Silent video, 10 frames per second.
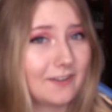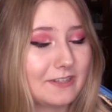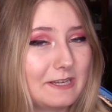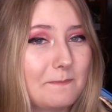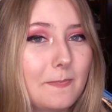
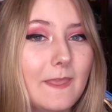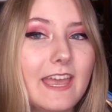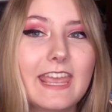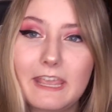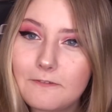ugly."
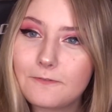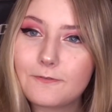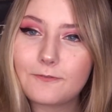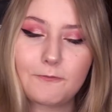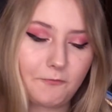
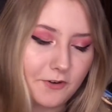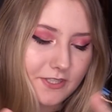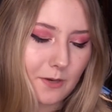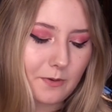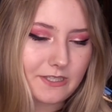If for
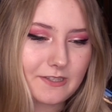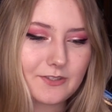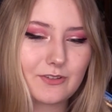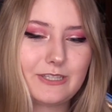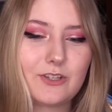some reason the
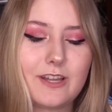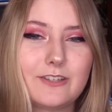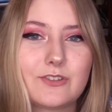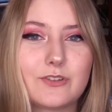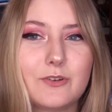screenshot
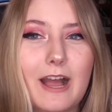is true,